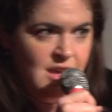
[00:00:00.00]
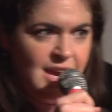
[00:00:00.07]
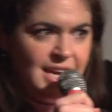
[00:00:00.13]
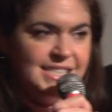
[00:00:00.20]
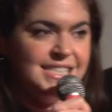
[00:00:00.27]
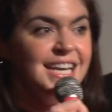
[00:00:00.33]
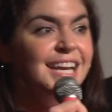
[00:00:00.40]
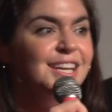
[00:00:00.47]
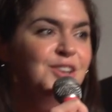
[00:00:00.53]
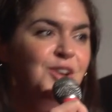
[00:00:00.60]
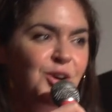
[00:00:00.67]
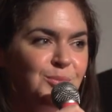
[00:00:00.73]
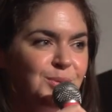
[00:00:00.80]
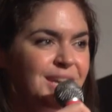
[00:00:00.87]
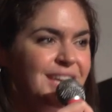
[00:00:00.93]
I said, I
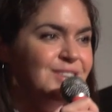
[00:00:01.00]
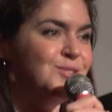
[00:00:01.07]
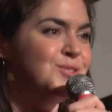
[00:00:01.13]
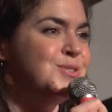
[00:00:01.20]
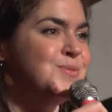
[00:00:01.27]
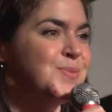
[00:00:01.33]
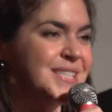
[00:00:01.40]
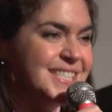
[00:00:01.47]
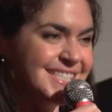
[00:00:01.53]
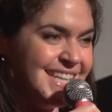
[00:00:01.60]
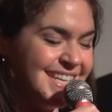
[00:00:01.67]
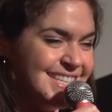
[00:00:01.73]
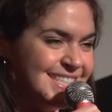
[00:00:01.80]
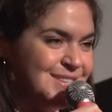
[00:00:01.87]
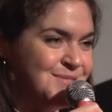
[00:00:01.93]
know, but can you just please
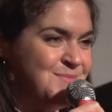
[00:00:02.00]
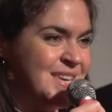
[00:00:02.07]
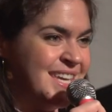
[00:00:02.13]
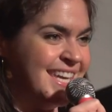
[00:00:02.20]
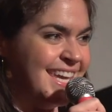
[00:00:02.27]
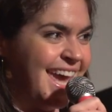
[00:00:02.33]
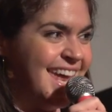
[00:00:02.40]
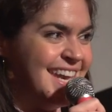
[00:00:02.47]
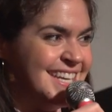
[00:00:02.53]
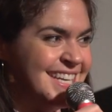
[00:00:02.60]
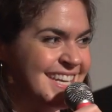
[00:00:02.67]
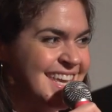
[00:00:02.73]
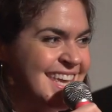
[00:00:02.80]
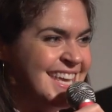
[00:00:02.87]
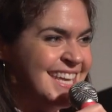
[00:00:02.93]
send it to me
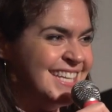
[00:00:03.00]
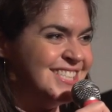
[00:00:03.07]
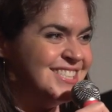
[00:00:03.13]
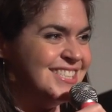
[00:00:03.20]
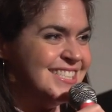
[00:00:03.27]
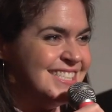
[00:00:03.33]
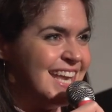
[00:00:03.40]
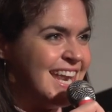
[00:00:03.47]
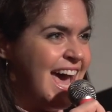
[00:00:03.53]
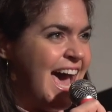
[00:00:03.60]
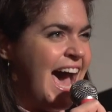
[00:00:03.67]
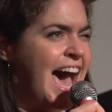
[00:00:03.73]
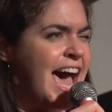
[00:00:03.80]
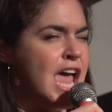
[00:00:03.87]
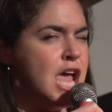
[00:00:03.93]
again? She said,
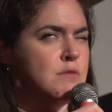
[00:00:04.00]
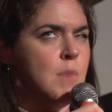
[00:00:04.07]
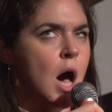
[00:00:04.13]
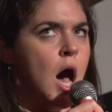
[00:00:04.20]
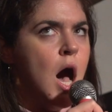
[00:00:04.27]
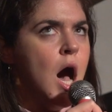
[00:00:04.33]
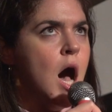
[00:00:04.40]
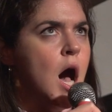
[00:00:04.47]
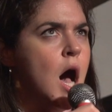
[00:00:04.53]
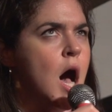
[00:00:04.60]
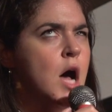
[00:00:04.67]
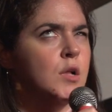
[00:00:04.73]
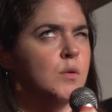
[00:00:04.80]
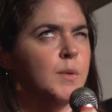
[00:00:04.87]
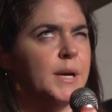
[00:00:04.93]
I am
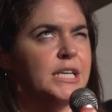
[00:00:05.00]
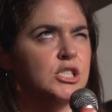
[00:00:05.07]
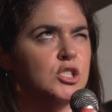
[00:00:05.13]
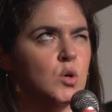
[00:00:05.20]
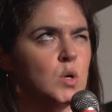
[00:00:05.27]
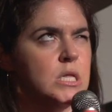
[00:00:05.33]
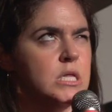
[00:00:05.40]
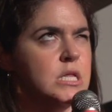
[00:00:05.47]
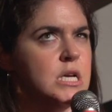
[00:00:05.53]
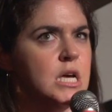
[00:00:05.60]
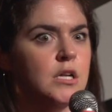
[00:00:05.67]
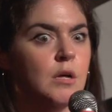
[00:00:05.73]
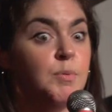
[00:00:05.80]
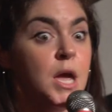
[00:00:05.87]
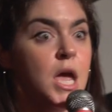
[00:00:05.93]
always your
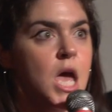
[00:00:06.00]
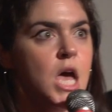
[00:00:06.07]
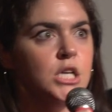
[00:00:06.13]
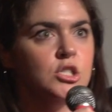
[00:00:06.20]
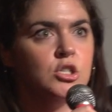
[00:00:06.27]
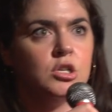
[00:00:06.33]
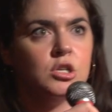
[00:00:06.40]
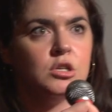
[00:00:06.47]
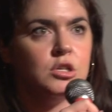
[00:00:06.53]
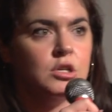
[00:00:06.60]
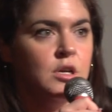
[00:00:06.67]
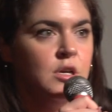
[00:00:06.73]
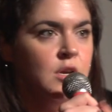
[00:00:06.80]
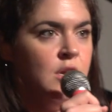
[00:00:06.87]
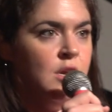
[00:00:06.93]
little bitch.
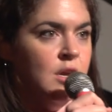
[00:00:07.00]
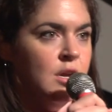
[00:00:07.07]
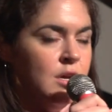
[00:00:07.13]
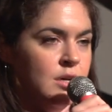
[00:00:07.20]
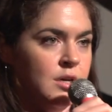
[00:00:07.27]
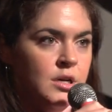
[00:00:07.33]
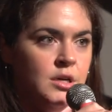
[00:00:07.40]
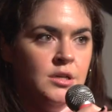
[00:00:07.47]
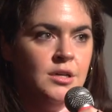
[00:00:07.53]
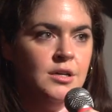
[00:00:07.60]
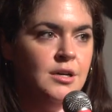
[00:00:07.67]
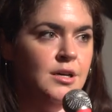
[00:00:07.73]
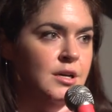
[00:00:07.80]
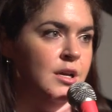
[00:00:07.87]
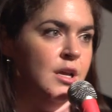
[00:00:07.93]

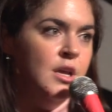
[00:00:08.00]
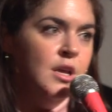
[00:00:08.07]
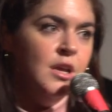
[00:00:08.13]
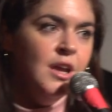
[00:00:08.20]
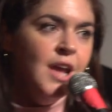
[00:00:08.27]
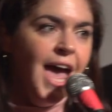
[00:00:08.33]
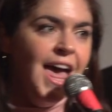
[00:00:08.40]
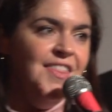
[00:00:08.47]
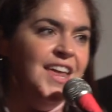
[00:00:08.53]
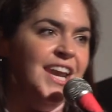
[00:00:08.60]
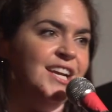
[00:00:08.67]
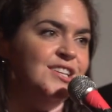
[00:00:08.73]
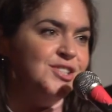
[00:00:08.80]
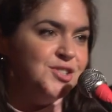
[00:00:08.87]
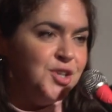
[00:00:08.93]
And
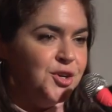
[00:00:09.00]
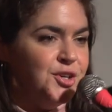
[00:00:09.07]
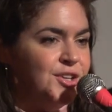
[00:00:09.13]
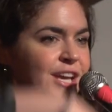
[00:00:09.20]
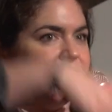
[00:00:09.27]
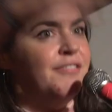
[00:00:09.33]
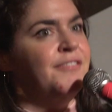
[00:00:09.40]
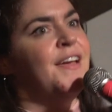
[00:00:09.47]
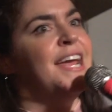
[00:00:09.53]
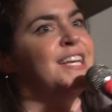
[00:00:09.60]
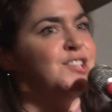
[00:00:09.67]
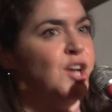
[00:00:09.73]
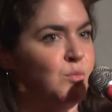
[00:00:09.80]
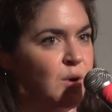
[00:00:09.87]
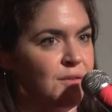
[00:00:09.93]
then I just heard her like
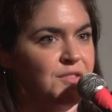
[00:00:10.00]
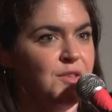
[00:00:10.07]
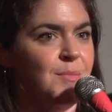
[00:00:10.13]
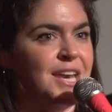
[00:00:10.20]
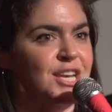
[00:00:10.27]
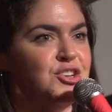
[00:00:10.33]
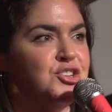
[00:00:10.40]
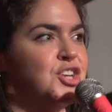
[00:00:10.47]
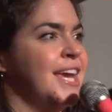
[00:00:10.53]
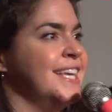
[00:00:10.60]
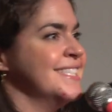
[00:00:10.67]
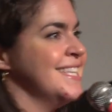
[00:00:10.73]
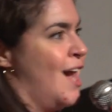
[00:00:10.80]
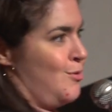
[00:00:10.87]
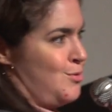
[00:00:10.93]
faint on one of the many
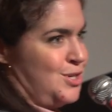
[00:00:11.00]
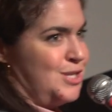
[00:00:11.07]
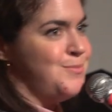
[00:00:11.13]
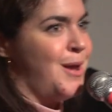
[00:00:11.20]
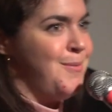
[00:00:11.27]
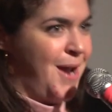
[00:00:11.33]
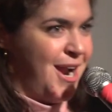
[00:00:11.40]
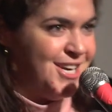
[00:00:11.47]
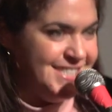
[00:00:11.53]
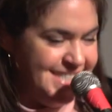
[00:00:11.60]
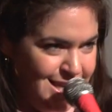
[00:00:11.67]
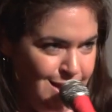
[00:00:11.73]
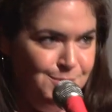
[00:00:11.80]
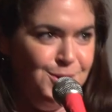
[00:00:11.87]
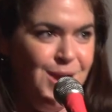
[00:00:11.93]
chaise lounges my
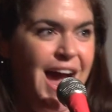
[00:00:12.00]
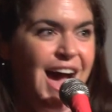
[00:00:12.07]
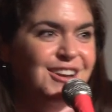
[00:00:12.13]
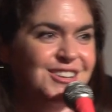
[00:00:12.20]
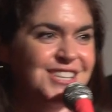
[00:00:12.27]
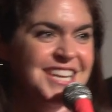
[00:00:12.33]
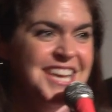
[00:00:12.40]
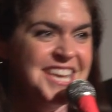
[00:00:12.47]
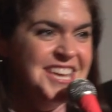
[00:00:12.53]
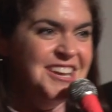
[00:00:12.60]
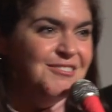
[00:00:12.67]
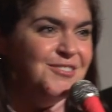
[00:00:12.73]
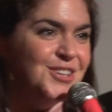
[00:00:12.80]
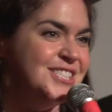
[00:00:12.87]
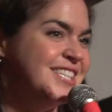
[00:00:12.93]

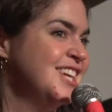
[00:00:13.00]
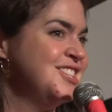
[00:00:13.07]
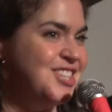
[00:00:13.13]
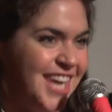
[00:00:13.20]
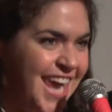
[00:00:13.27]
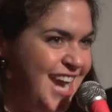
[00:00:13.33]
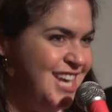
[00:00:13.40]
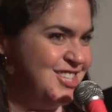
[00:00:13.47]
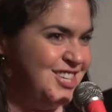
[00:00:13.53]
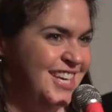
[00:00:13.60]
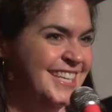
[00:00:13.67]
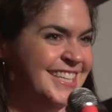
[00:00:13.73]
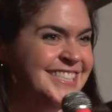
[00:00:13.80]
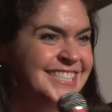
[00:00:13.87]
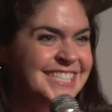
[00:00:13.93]
parents for such
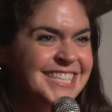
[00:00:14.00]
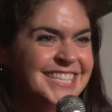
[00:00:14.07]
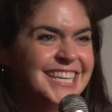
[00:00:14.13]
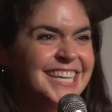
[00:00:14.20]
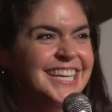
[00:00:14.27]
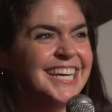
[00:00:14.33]
occasions.